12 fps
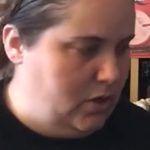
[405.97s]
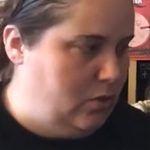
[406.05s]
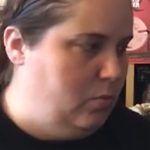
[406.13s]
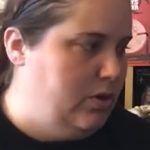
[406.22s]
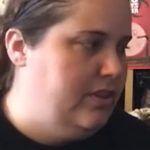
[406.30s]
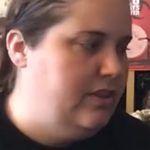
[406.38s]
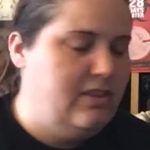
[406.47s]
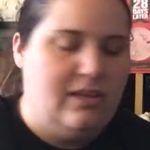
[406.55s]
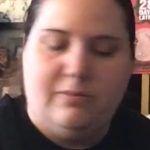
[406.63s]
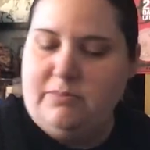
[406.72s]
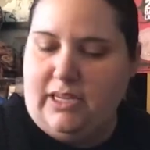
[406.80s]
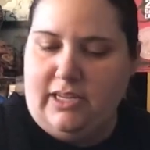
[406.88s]
One of the
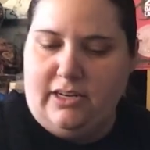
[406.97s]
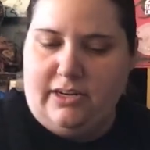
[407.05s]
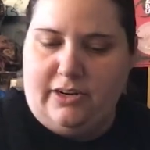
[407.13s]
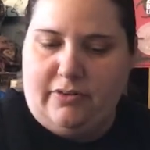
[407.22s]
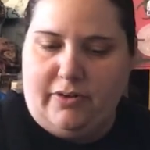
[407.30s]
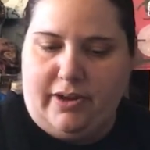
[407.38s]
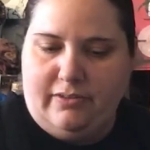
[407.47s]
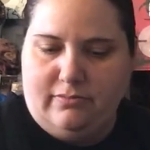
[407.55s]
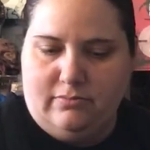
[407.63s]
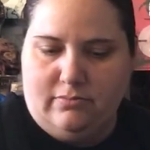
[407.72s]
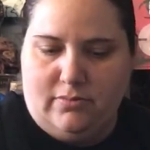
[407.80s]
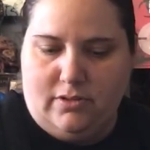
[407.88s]
themes ain't in here, right?
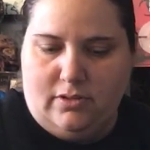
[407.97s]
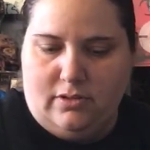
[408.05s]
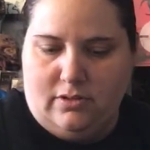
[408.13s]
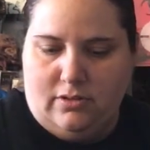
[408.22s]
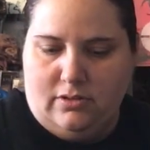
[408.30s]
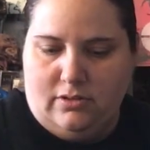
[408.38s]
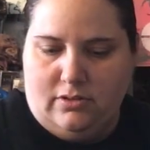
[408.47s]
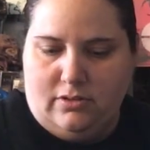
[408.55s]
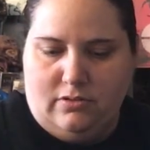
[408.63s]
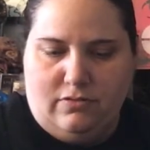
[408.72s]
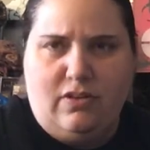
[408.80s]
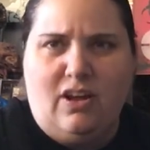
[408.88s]

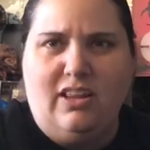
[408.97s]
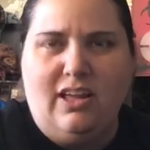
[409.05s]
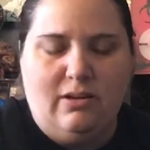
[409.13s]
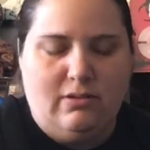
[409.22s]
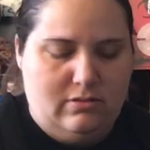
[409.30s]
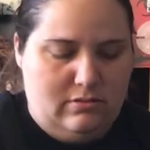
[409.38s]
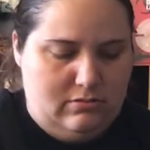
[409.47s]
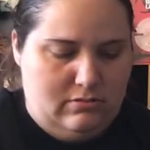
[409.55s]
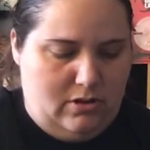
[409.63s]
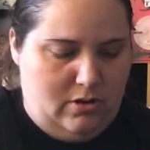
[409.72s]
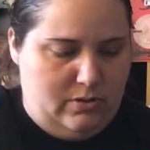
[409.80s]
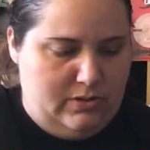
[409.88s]
Fallout?
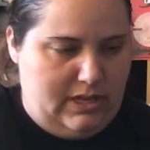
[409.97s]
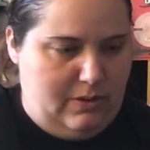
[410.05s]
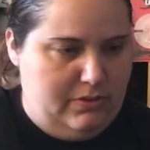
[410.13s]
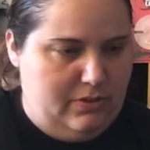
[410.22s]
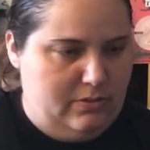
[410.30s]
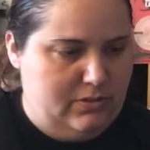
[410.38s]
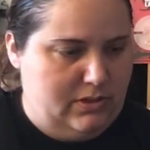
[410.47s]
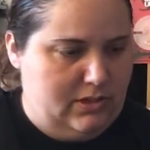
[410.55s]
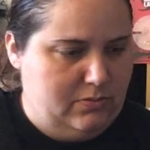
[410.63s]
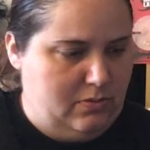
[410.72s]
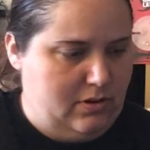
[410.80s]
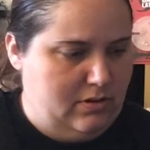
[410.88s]
Or is that what those
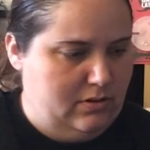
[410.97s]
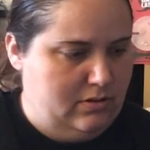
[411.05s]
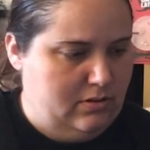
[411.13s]
things were?